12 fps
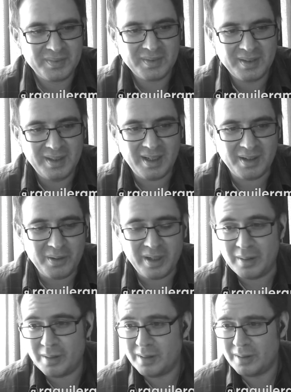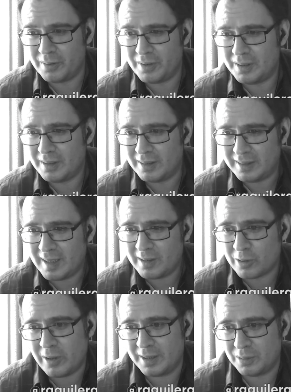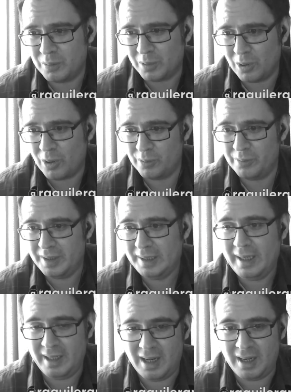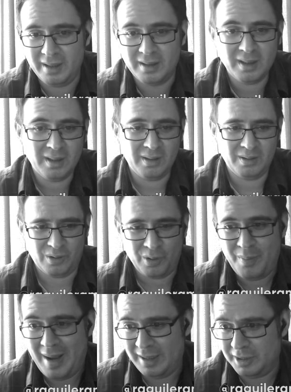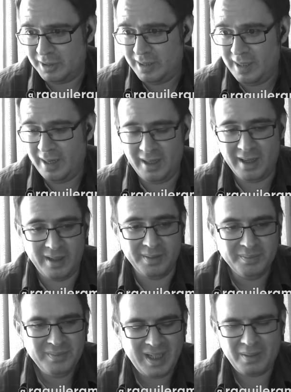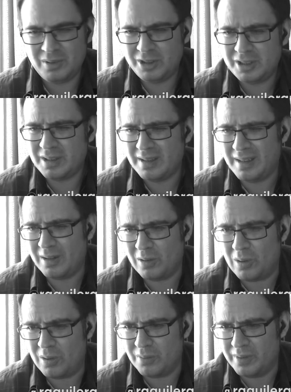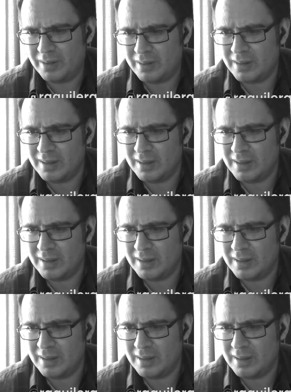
Yeah, great. The technocrats who will own the AI or manage the AI. Yeah, we're just going to get along with